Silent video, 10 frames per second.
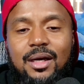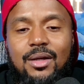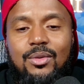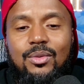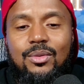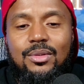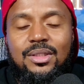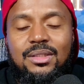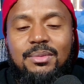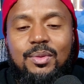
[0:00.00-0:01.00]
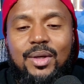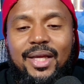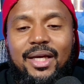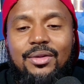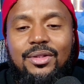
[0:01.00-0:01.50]
on teaching me what
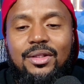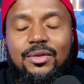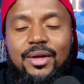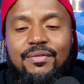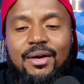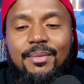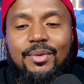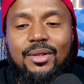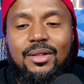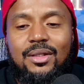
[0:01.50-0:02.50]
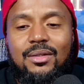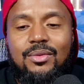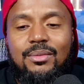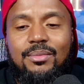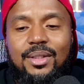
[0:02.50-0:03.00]
a healthy Q A environment would look
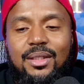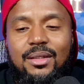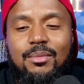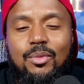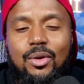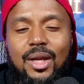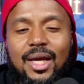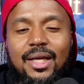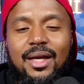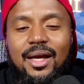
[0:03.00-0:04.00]
would be more like.